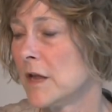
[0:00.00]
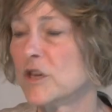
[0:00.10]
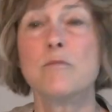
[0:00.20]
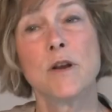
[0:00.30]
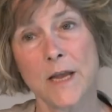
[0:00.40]

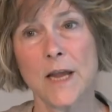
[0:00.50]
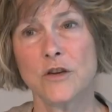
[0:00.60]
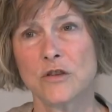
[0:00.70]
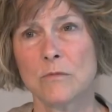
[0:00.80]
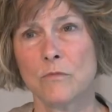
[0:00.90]

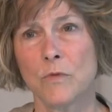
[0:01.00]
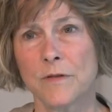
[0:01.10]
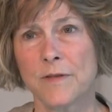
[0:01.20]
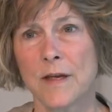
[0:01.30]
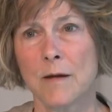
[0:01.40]
communication with
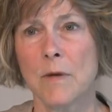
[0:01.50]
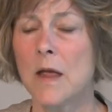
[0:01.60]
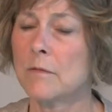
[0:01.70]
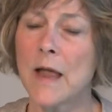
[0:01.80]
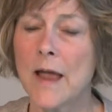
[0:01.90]
them.
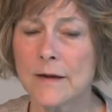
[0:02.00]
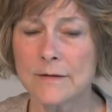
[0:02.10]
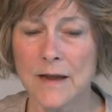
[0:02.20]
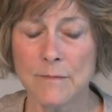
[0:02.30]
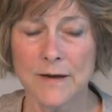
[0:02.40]

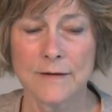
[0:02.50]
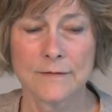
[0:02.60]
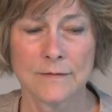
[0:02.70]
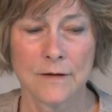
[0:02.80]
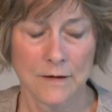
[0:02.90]
Academics,